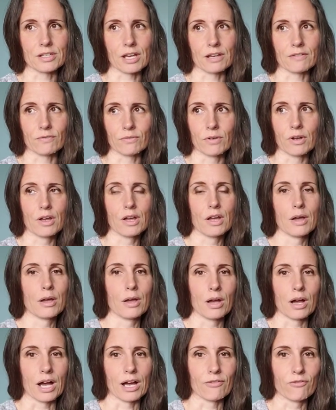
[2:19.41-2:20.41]
I've
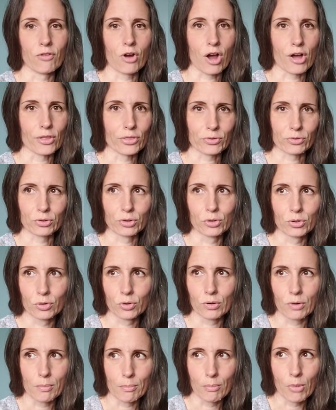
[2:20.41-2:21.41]
I've gone
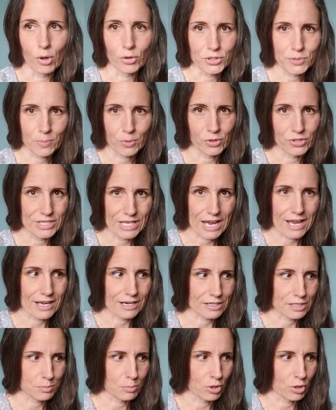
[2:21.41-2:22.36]
through multiple decks,